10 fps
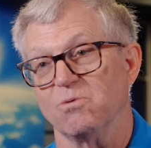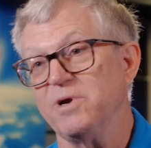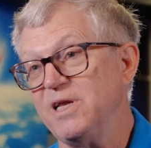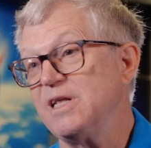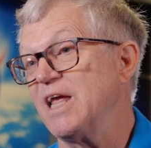
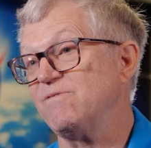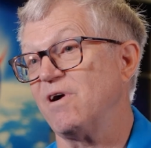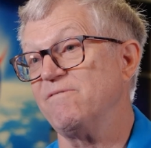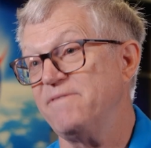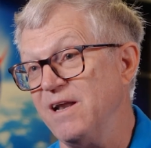We need to
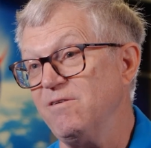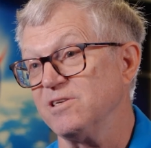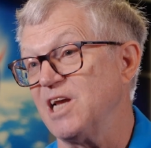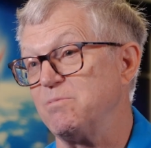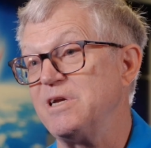give our
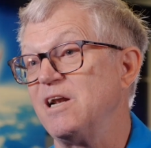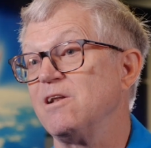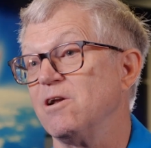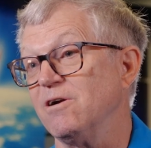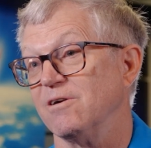vendors the
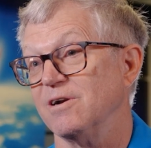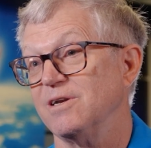opportunity to learn.